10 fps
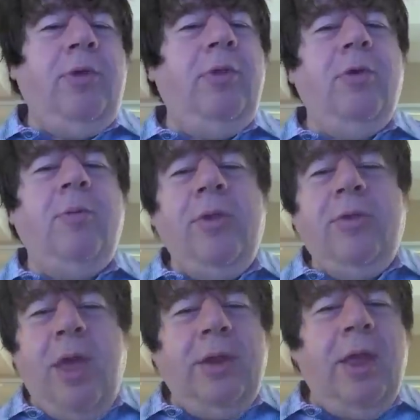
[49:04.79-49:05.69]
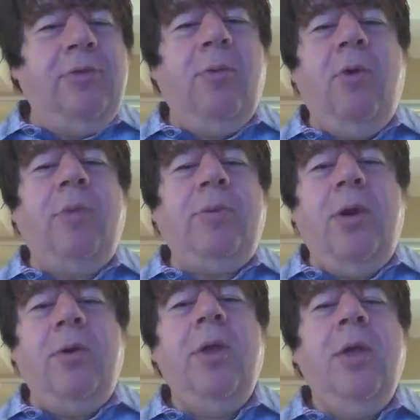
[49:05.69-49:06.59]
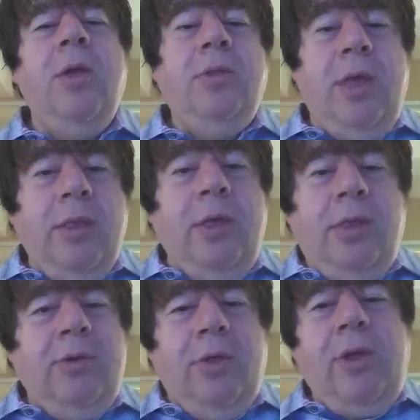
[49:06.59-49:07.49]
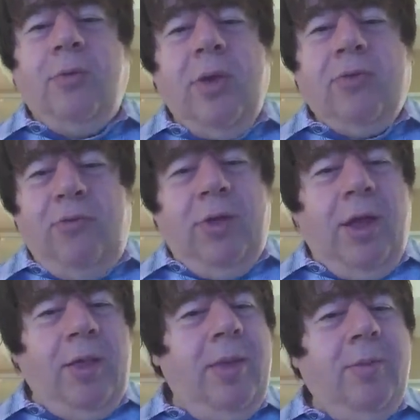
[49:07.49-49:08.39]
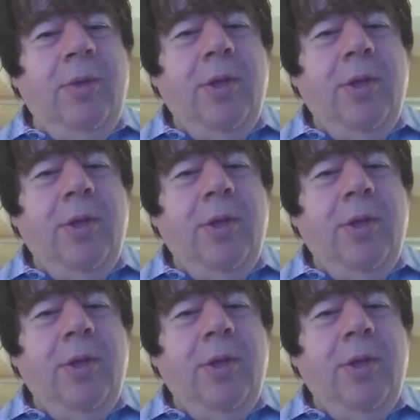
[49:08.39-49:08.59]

I've seen so many slide decks in crypto, and they literally say risk-free on them.